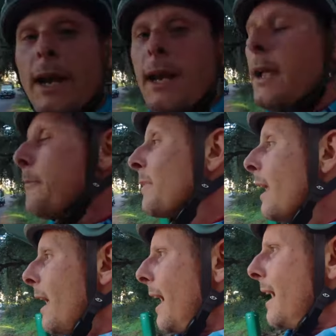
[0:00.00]
way
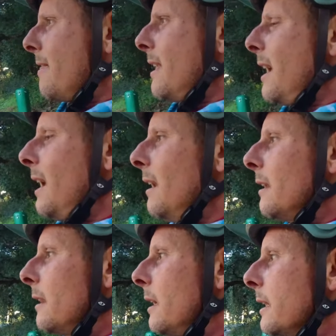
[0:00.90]
and
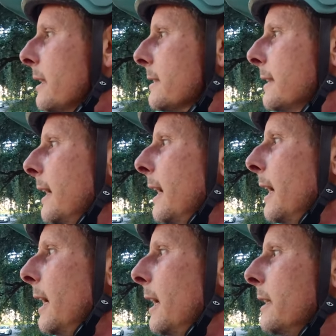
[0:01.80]
then
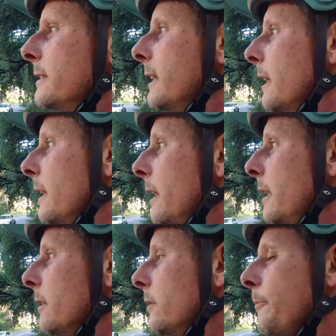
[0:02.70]
uh, the,
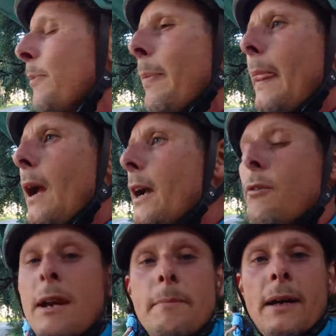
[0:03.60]
the uh,
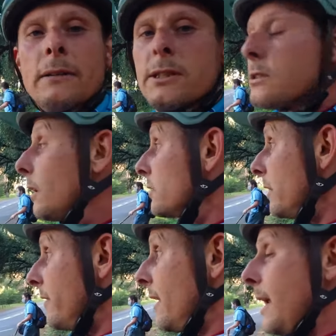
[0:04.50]
green belt starts
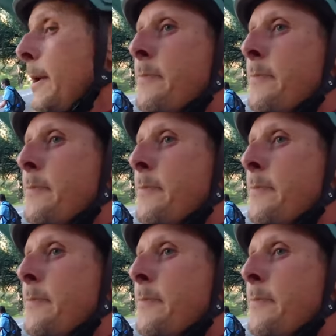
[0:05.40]
over there